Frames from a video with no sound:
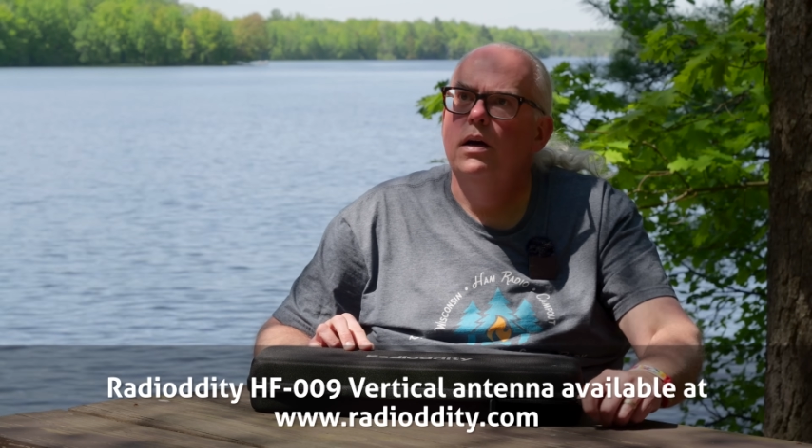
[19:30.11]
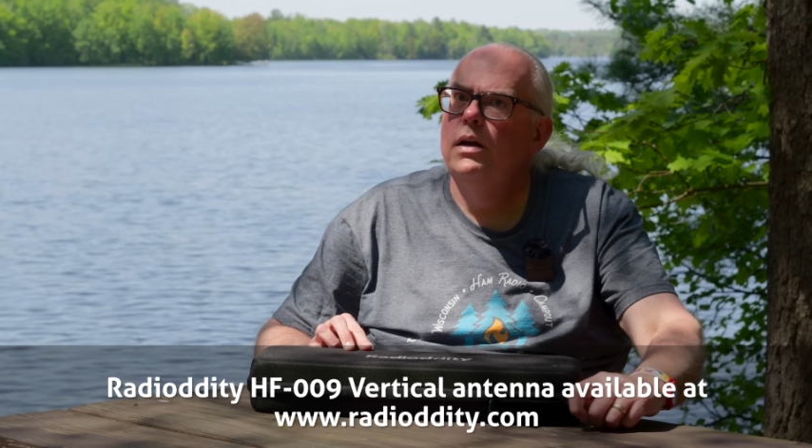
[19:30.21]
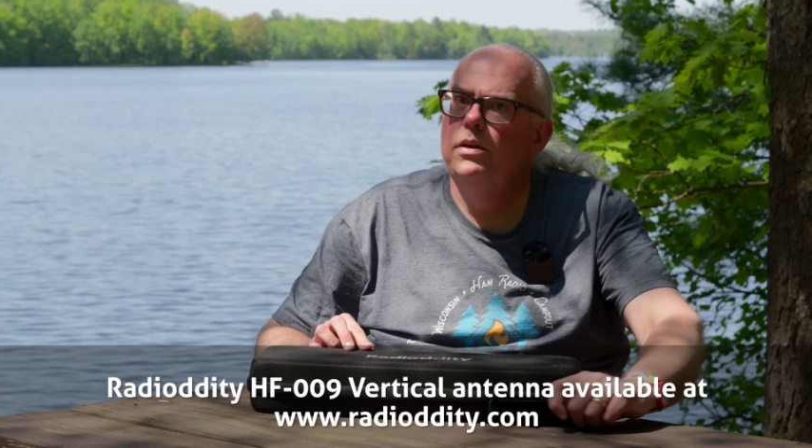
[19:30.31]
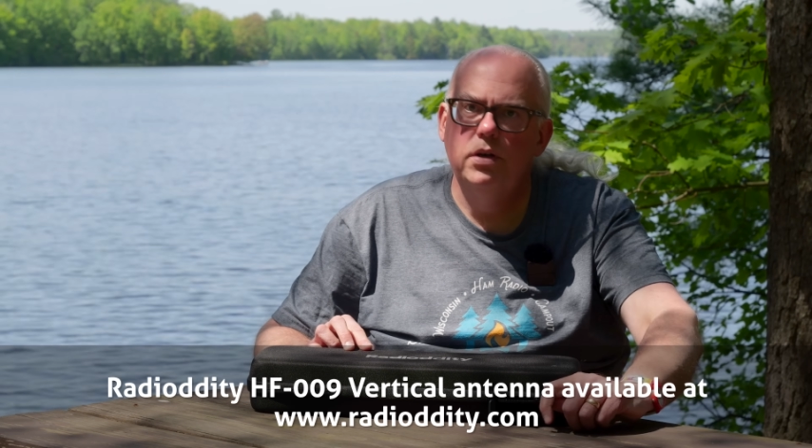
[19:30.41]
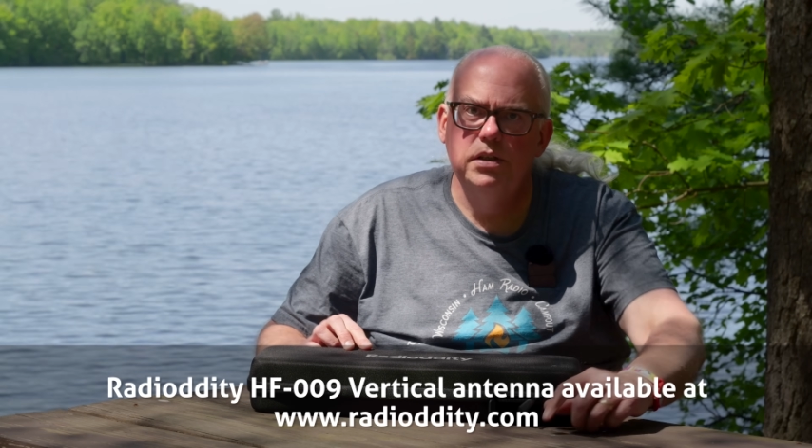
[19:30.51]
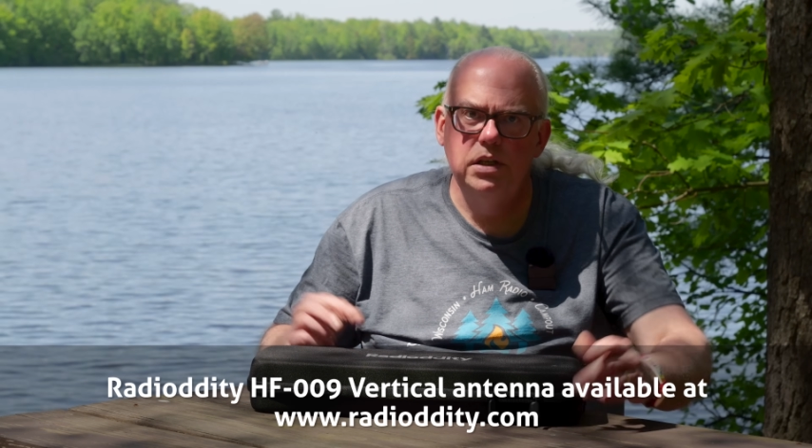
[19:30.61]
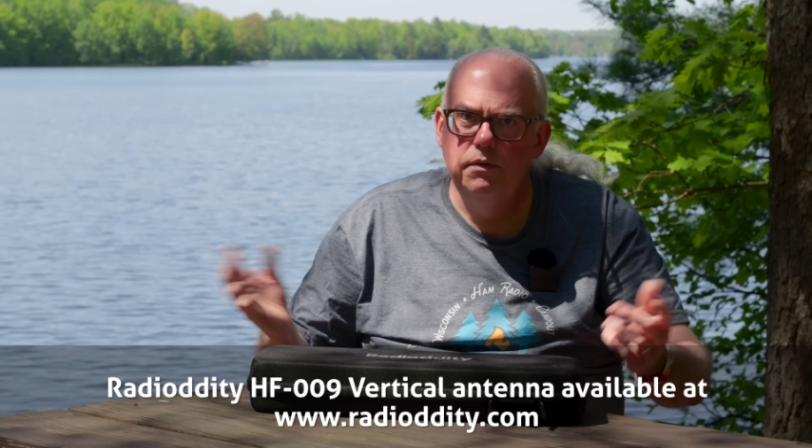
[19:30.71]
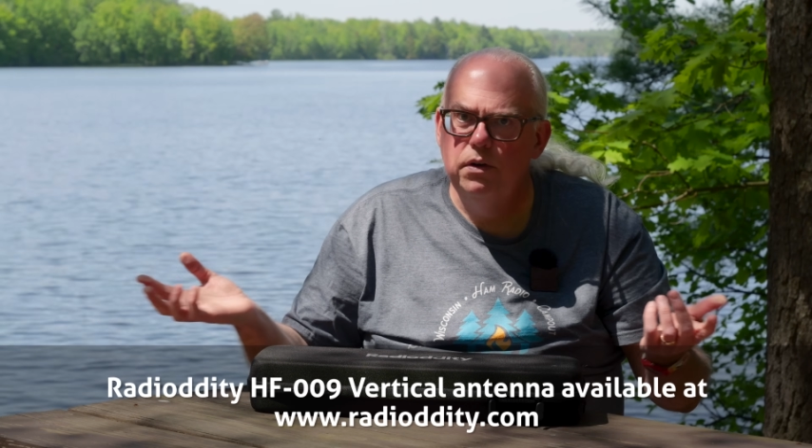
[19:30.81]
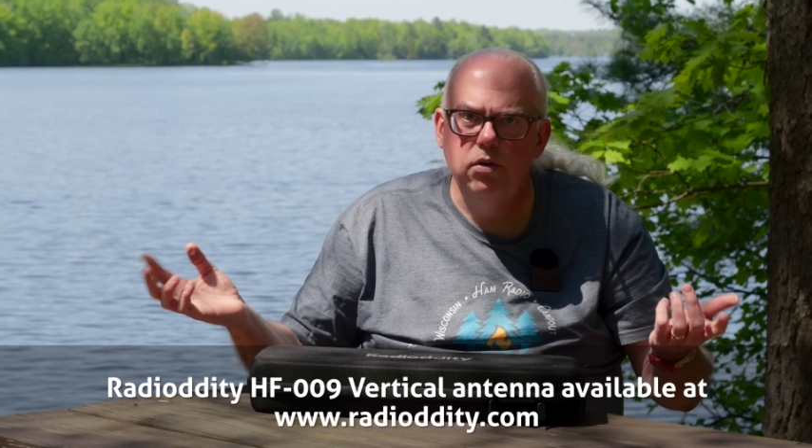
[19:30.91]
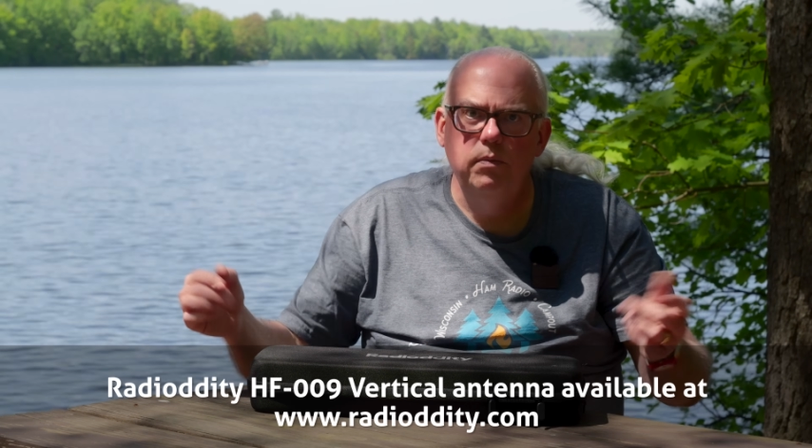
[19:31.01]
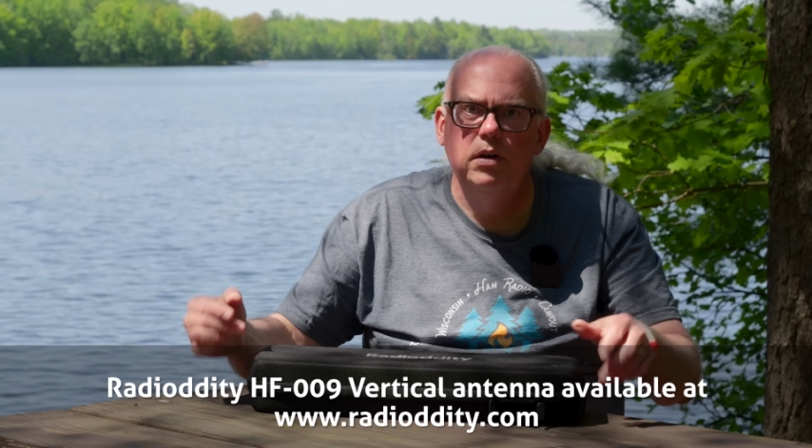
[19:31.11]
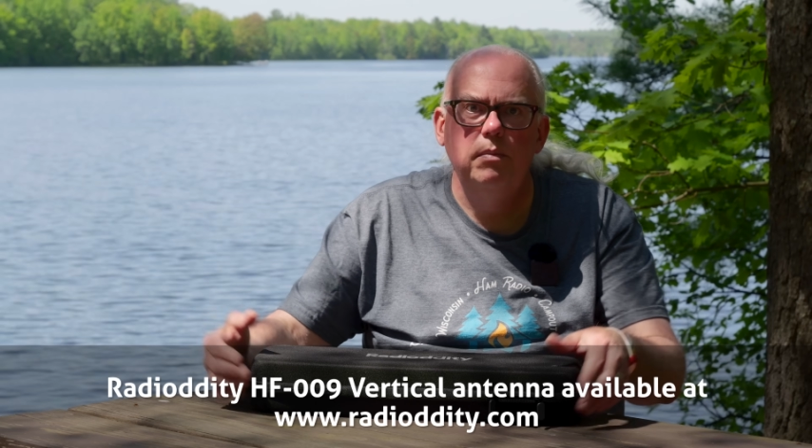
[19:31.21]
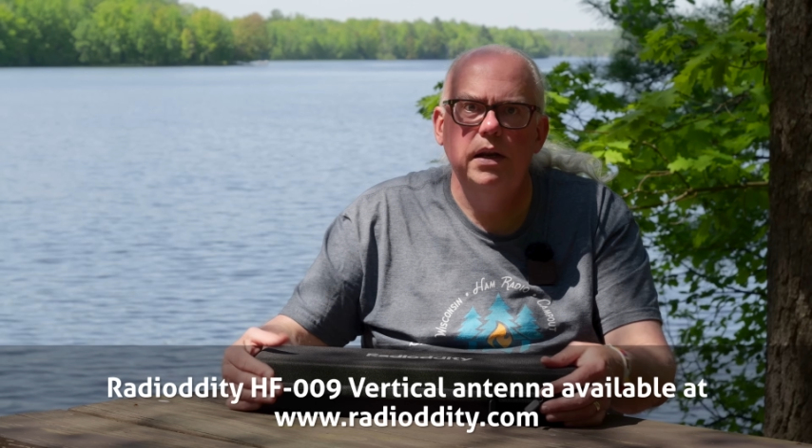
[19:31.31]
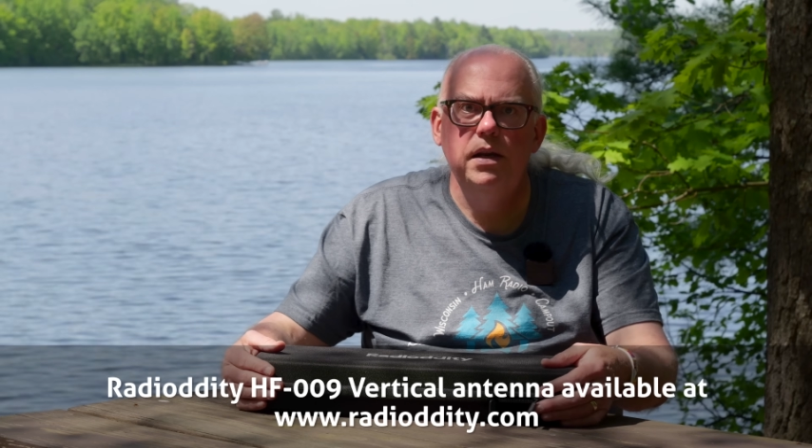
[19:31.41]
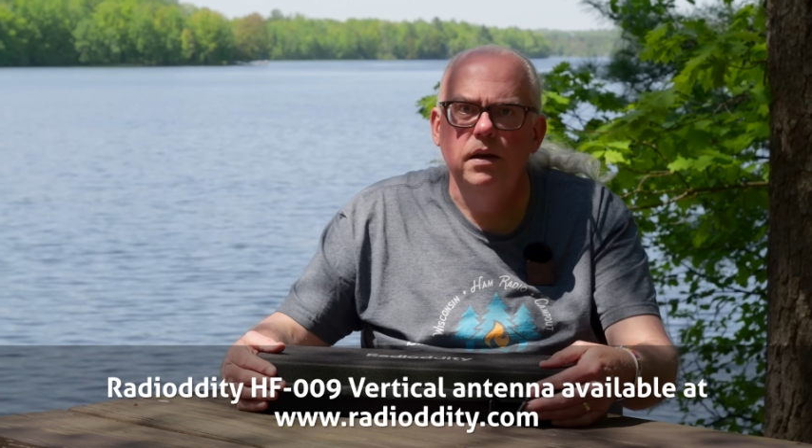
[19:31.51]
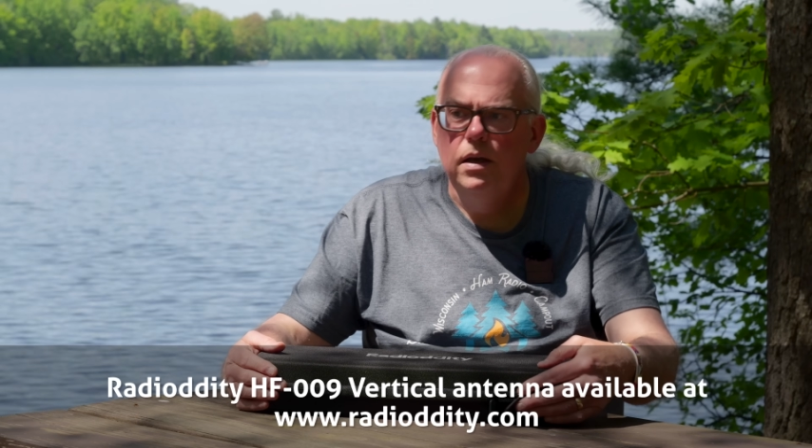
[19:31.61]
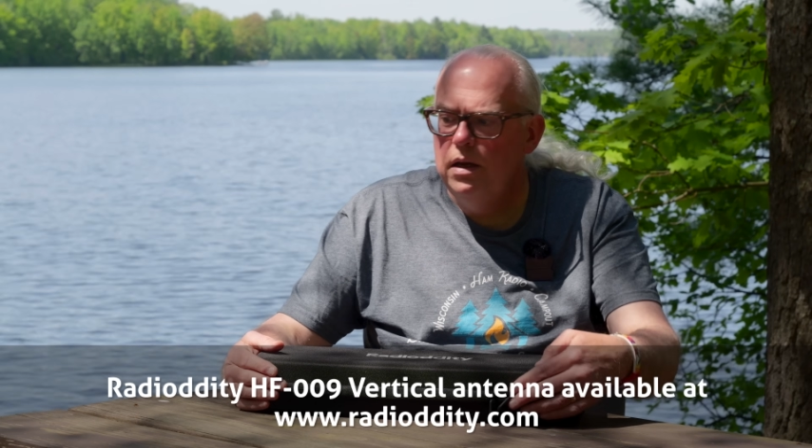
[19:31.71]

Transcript: Uh, you can save a little bit of money